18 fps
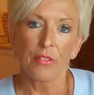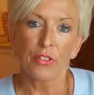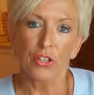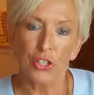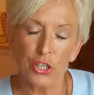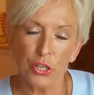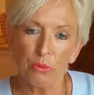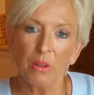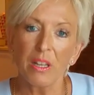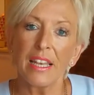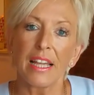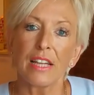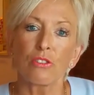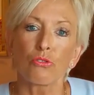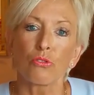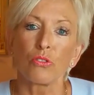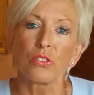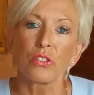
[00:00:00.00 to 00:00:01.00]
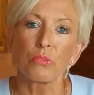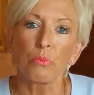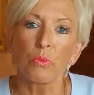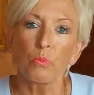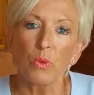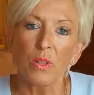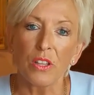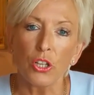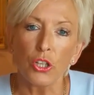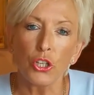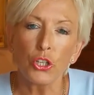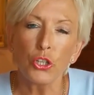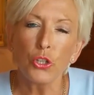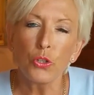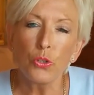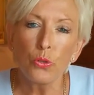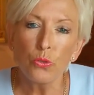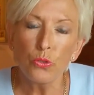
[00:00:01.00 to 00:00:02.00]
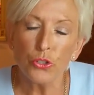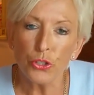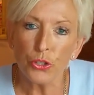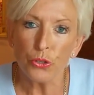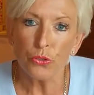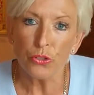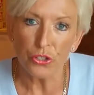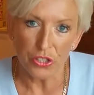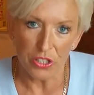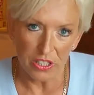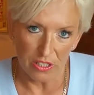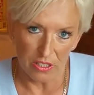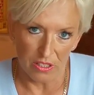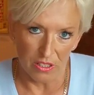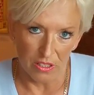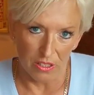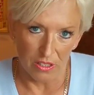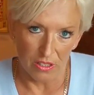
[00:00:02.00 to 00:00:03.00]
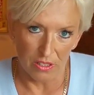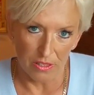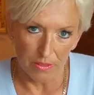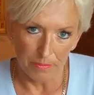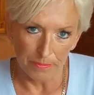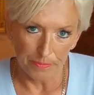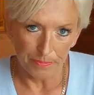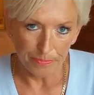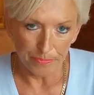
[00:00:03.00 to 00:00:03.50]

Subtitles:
the two electrons with a huge, huge distance.